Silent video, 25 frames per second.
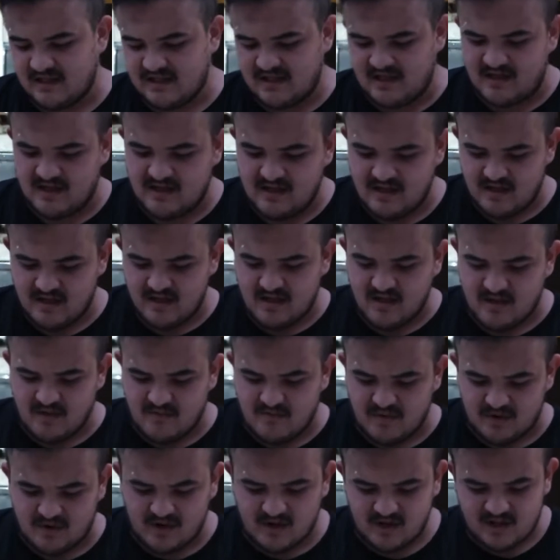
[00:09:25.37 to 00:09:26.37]
that, but
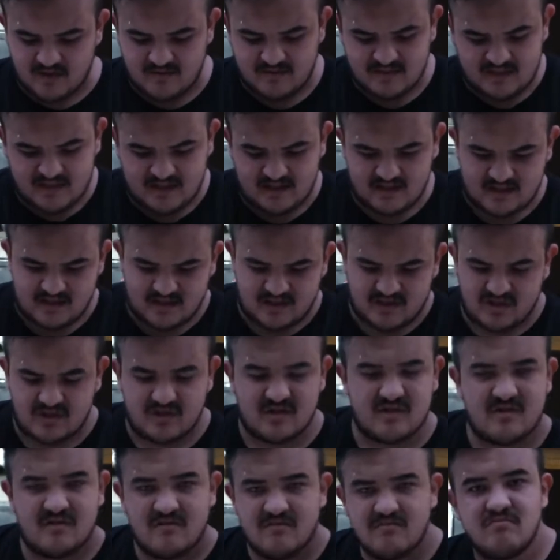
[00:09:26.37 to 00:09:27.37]
it all comes down to
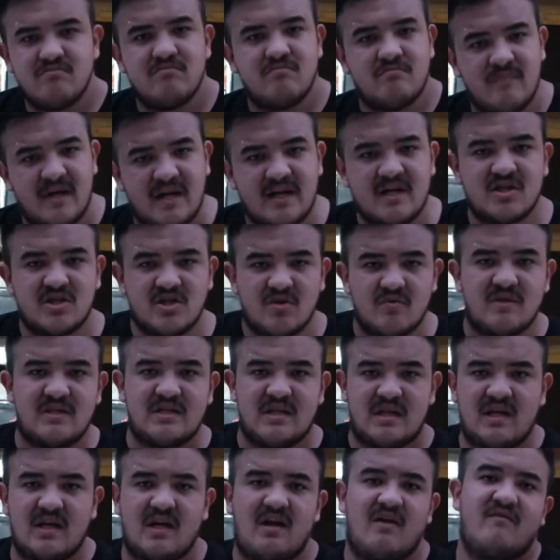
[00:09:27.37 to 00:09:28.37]
just making sure we
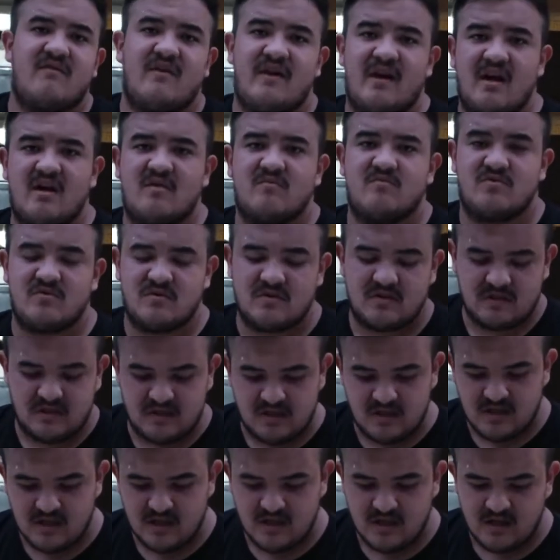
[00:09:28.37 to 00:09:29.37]
take care of our animals.
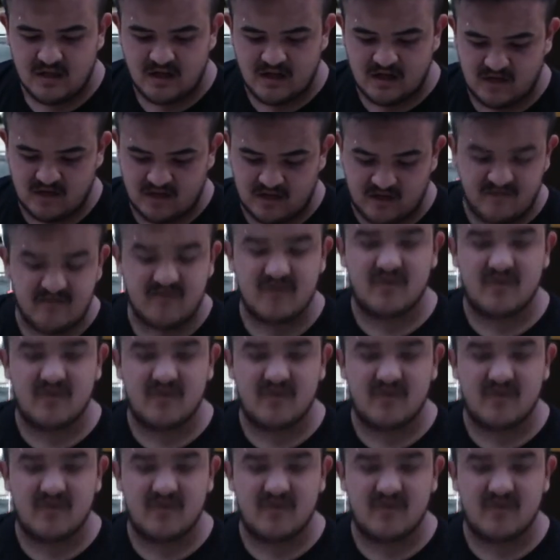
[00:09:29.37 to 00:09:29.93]
And even